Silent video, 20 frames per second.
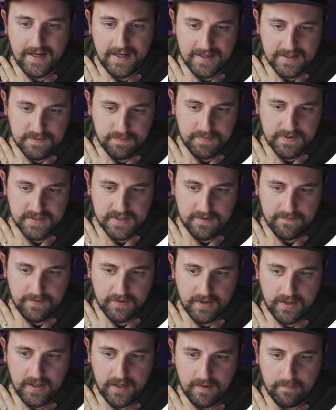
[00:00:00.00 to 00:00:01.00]

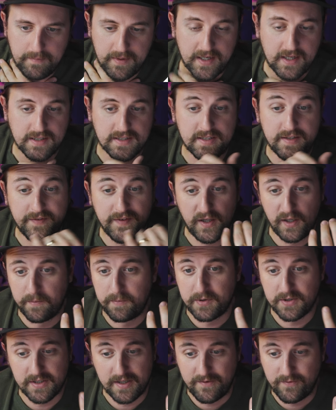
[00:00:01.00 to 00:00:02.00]
specifically because
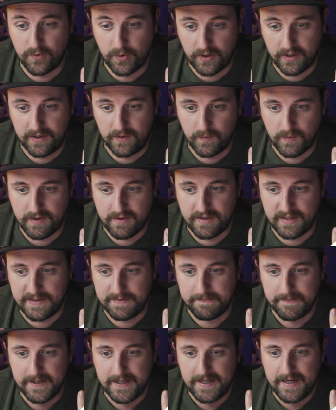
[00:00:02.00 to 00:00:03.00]
developers love working with
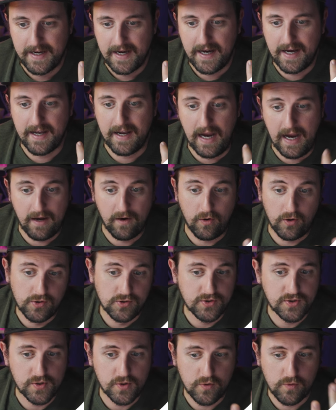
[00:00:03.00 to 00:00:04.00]
it, and
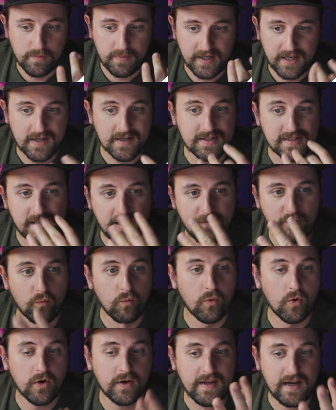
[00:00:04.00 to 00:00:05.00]
also because they've
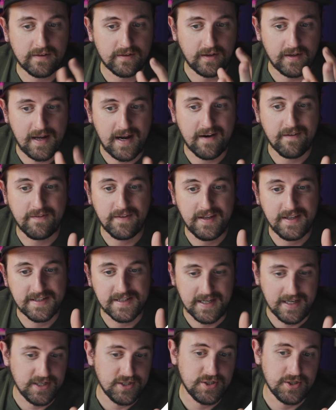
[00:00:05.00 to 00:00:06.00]
worked out a lot of
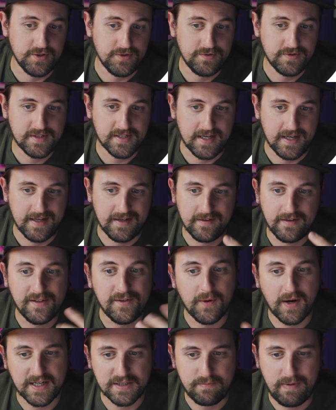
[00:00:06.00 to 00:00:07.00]
these issues and
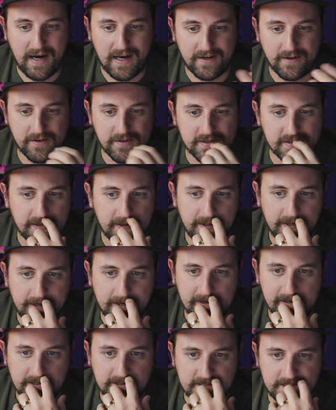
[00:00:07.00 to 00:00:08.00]
UX patterns.
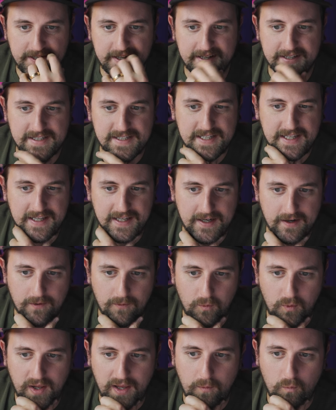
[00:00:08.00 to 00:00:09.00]
So you can see here,
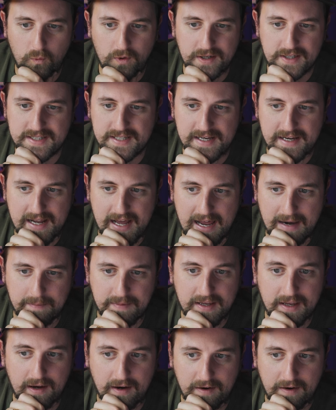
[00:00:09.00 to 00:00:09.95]
like, what does the anatomy